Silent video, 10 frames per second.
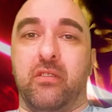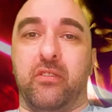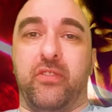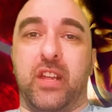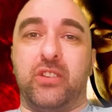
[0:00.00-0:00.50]
The
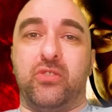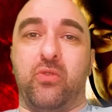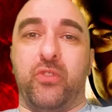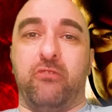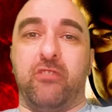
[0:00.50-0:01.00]
Flash
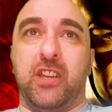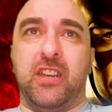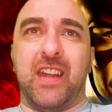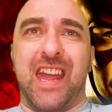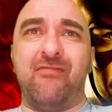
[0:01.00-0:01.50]
or the
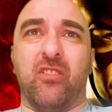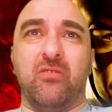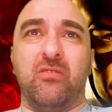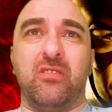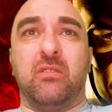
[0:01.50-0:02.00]
Green
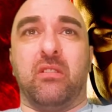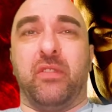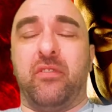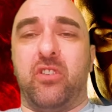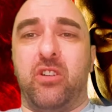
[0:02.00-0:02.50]
Arrow? I've
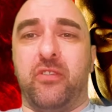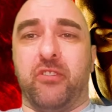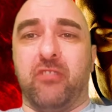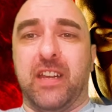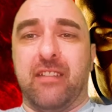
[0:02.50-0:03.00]
never heard of the Green